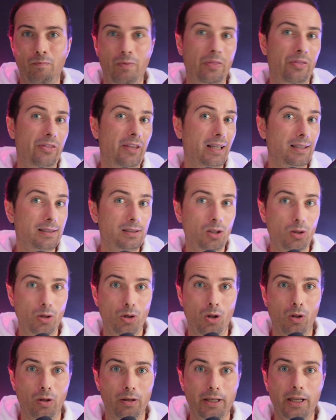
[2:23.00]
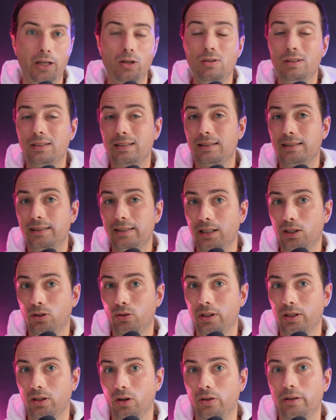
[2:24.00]
But that's not all. Here is a
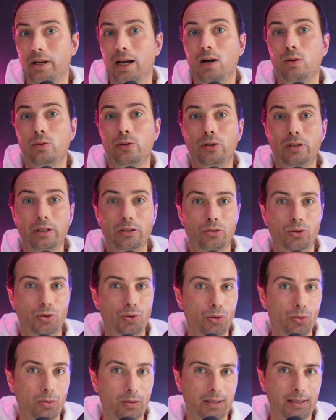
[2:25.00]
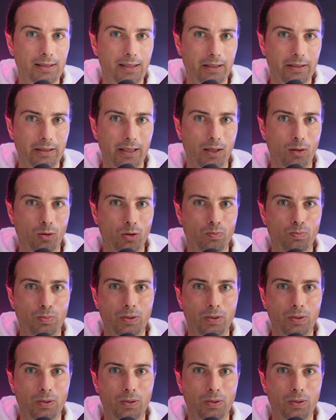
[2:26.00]
secret on how you can truly stand out,